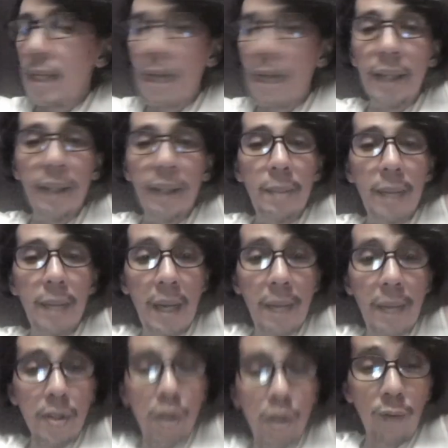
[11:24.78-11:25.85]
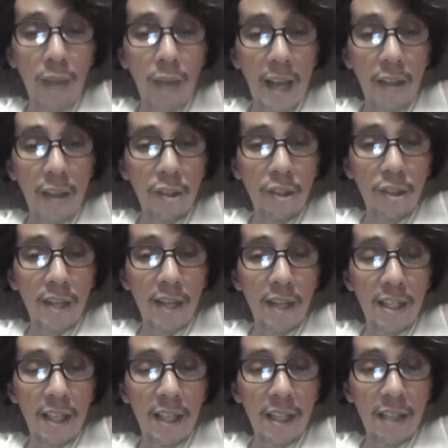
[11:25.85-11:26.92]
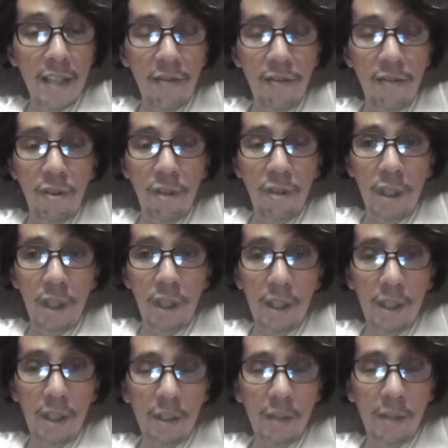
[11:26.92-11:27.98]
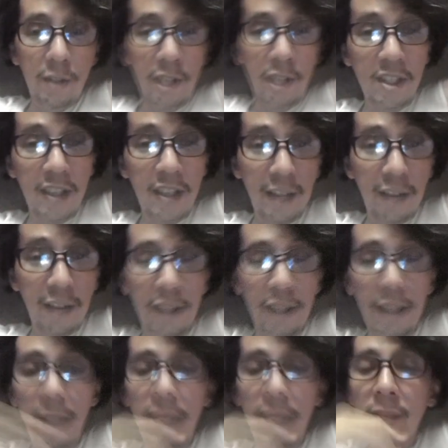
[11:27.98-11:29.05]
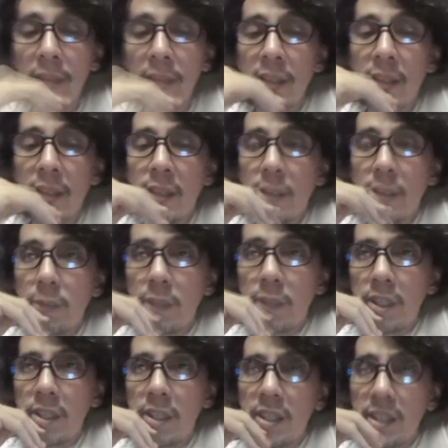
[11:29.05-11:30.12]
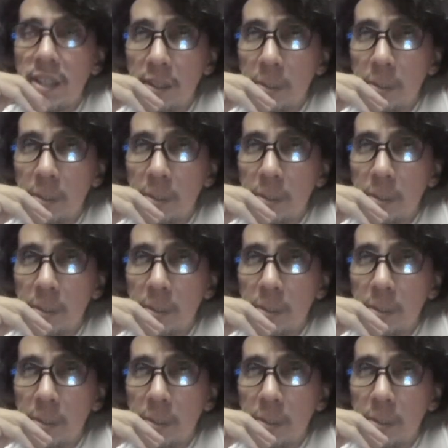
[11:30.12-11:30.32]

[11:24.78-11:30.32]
editing my episode reactions digest for this Saturday, because